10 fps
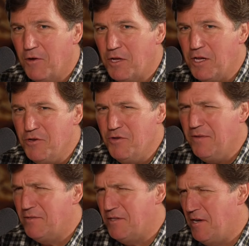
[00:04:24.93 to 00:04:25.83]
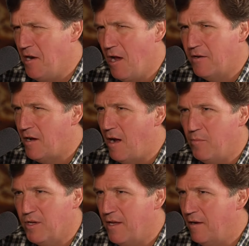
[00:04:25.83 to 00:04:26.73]
Can you give us the
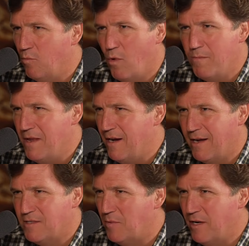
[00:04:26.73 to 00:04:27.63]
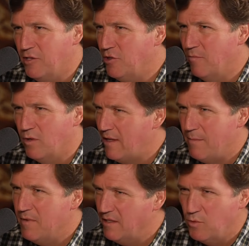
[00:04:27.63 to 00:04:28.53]
non-complicated 1-minute explanation of what
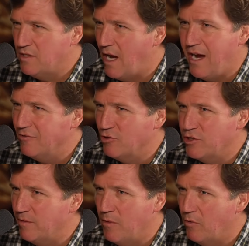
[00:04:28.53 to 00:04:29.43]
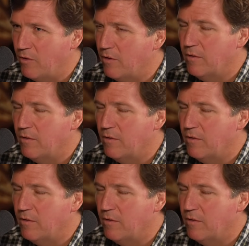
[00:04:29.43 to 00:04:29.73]
that means? What's a hydrogen motor?